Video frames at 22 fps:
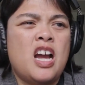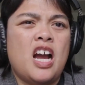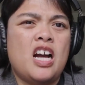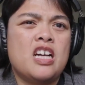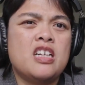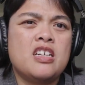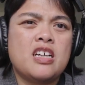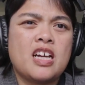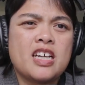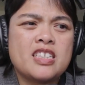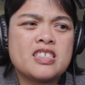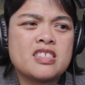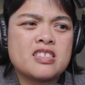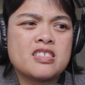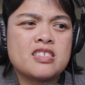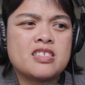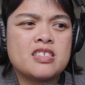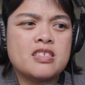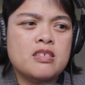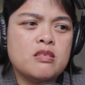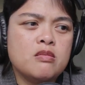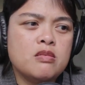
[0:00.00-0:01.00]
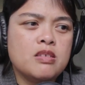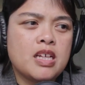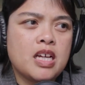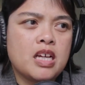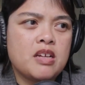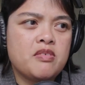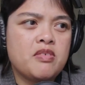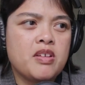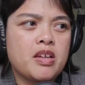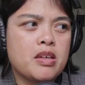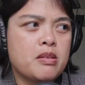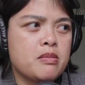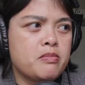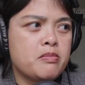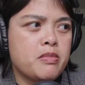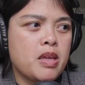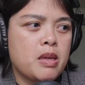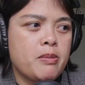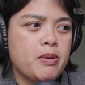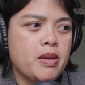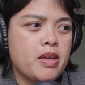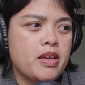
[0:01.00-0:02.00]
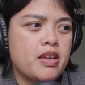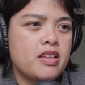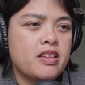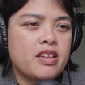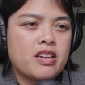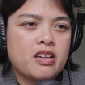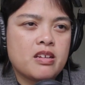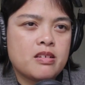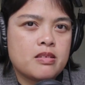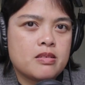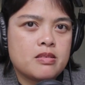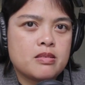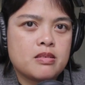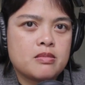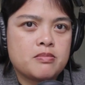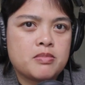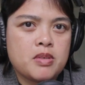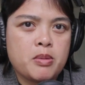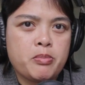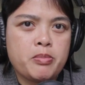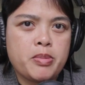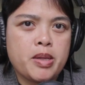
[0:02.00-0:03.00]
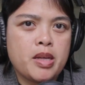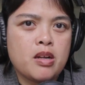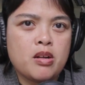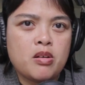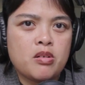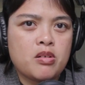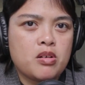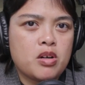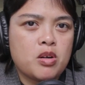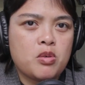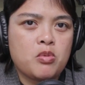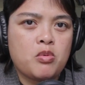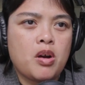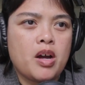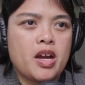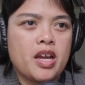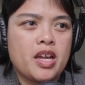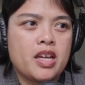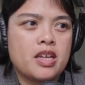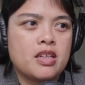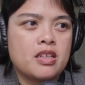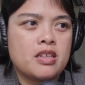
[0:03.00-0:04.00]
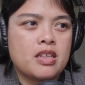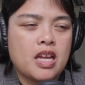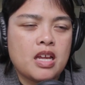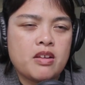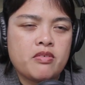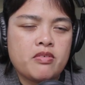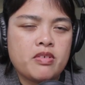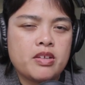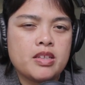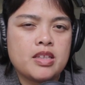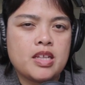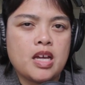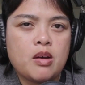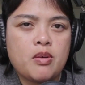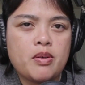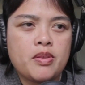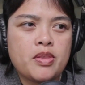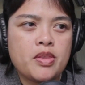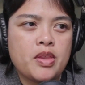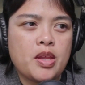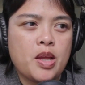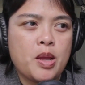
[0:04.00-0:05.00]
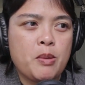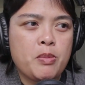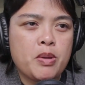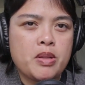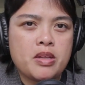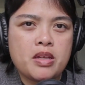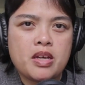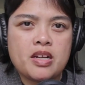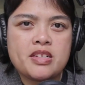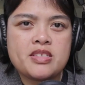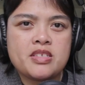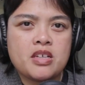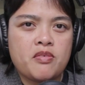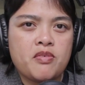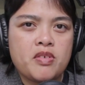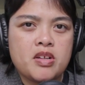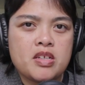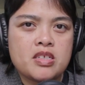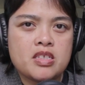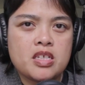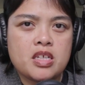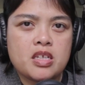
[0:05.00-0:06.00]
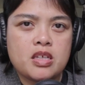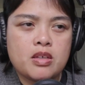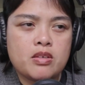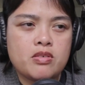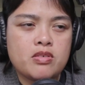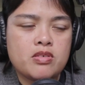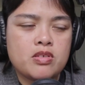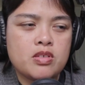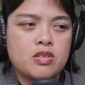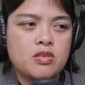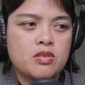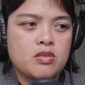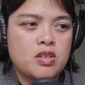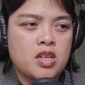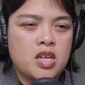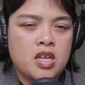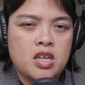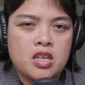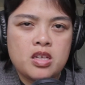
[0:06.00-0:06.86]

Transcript: I still have like maybe like a beer or a wine every now and then, but not as often as I used to.